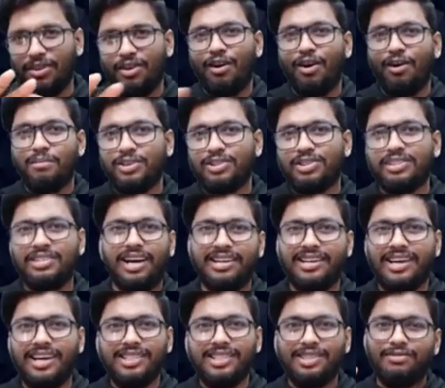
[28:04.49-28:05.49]
We're almost
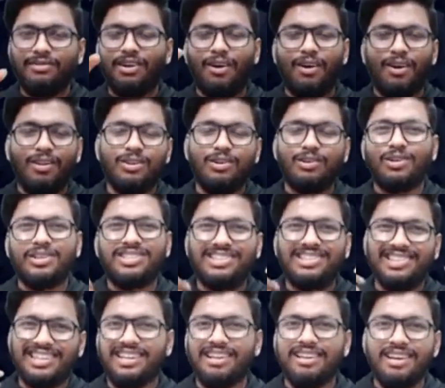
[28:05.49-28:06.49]
done, guys. For all those who are
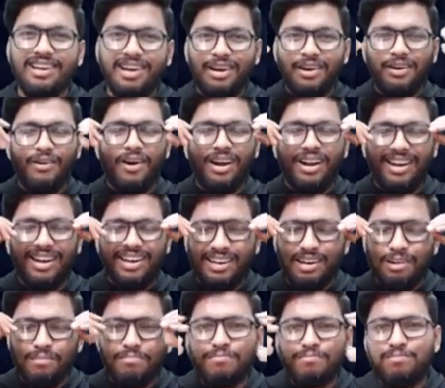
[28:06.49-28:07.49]
still, who are a
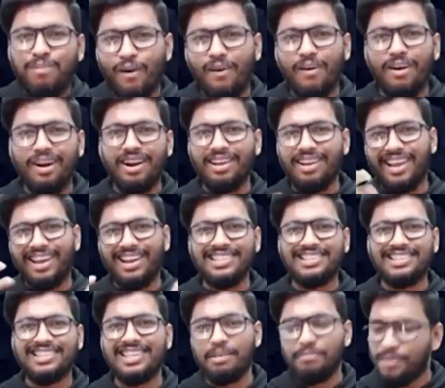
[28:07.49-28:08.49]
little bored and
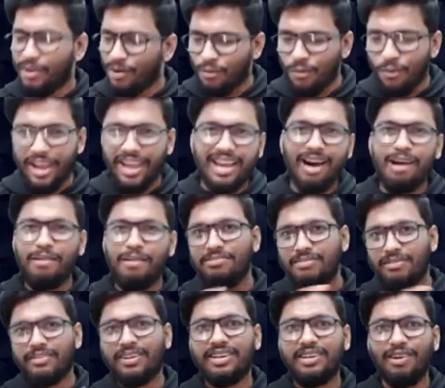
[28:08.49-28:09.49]
getting sleepy, wake
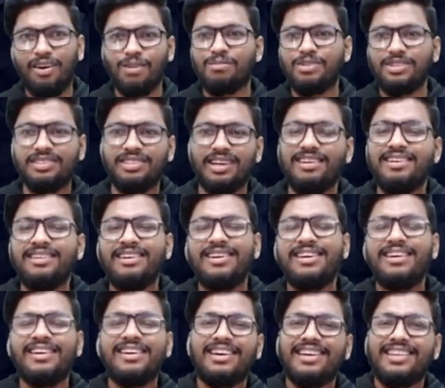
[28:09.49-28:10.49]
up. We're almost done.
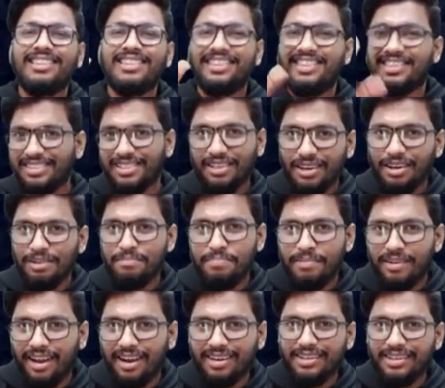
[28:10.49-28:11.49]
This is a good
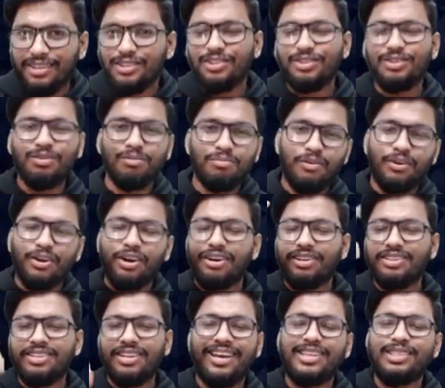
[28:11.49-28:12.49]
practice. So moving
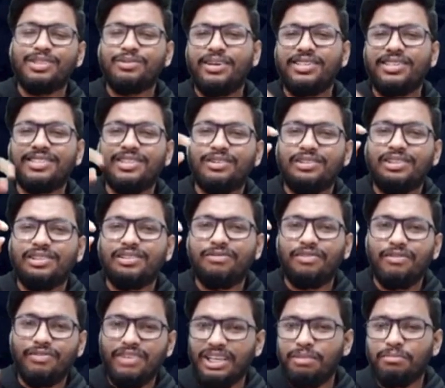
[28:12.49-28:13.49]
on to the next question, twenty
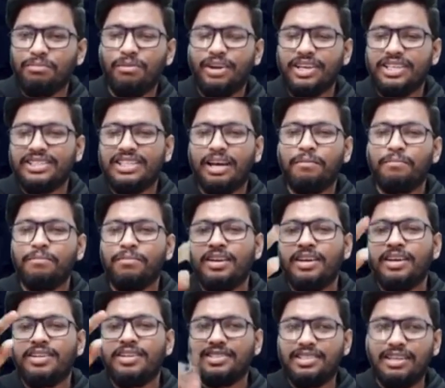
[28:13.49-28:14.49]
fifteen board exam,
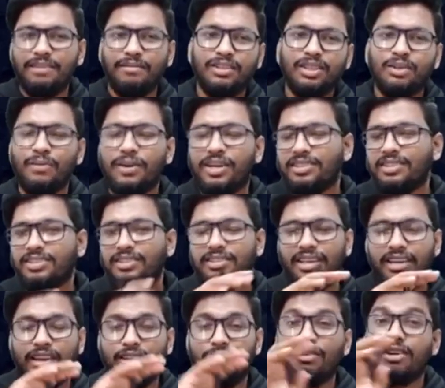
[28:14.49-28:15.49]
seventh
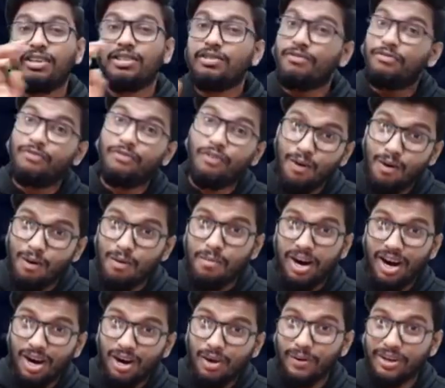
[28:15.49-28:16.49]
question. Again, that's a four
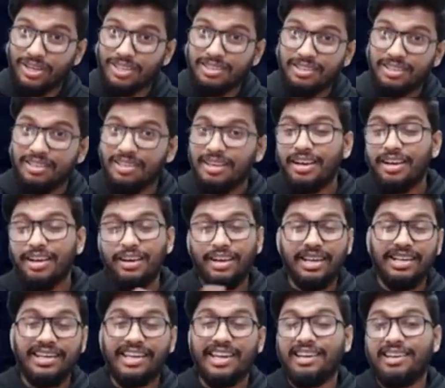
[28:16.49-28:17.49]
mark question. You
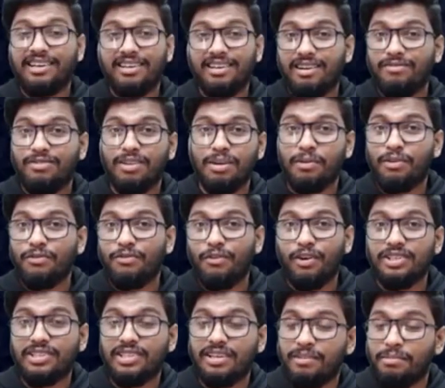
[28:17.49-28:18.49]
can take roughly about
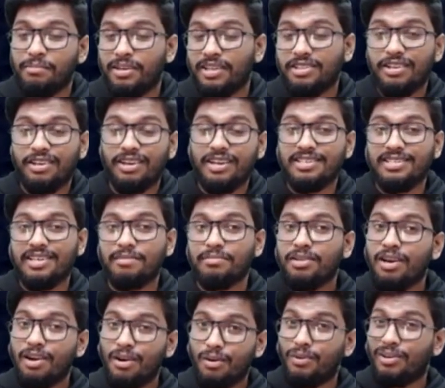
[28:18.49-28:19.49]
four to seven minutes in your
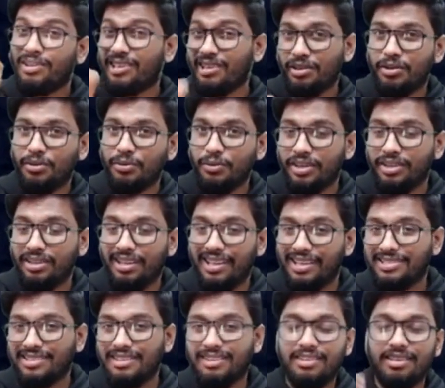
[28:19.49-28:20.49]
exams. We'll try to do it in
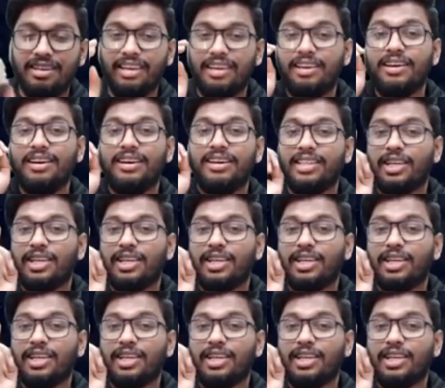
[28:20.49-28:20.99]
less than three.